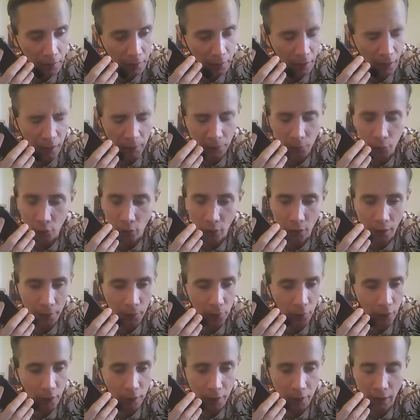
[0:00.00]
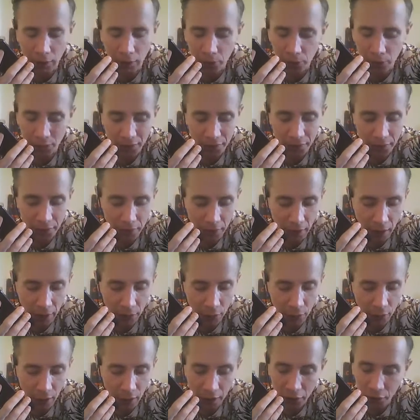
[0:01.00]
I'm not. I'm not. 100, I'm
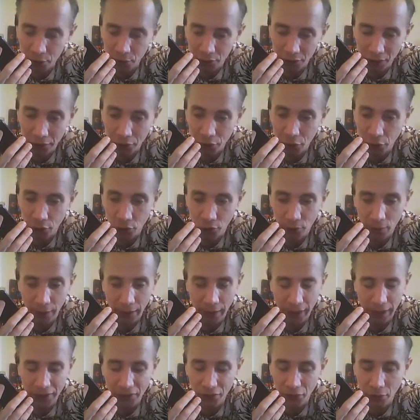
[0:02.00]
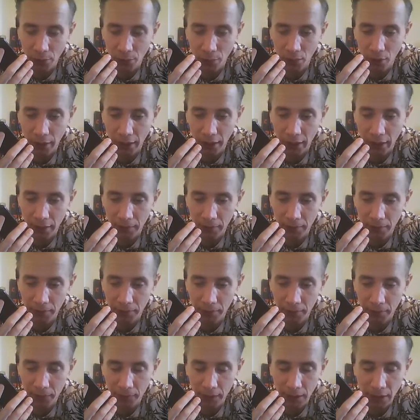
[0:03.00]
not 100% sure about it. It's not my.
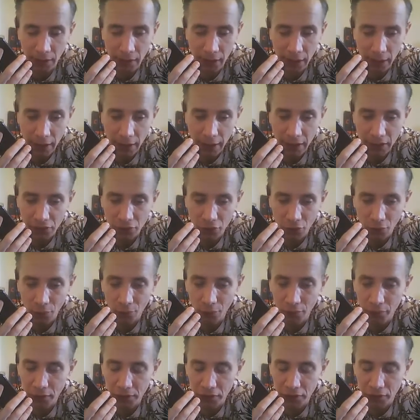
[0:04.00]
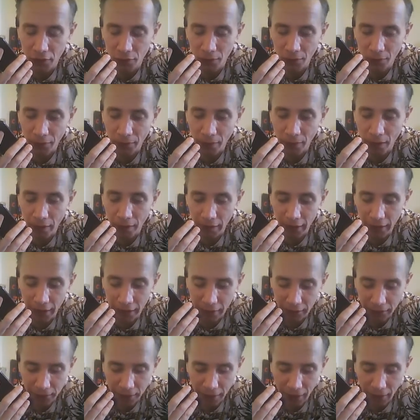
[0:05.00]
It's not. It's not my.
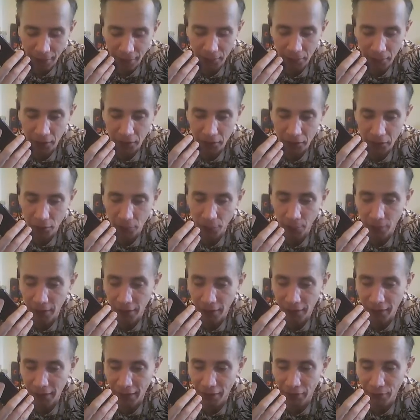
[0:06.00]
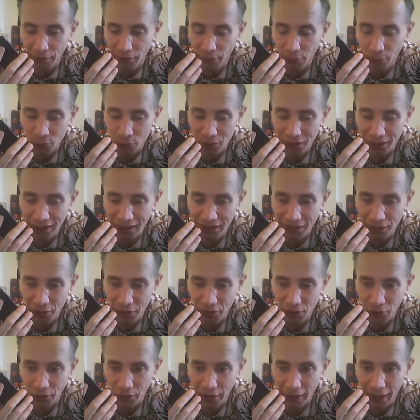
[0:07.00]
It's not my. Forte to
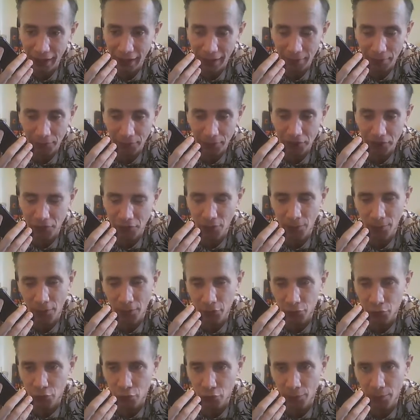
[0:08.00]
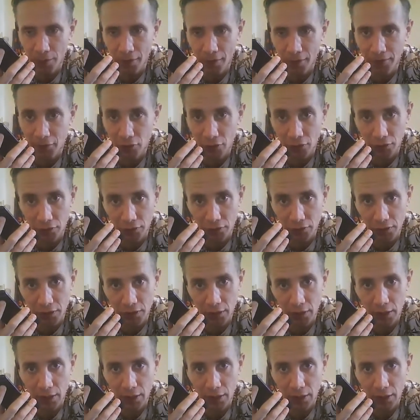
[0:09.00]
look that up because it's not my job. I haven't looked.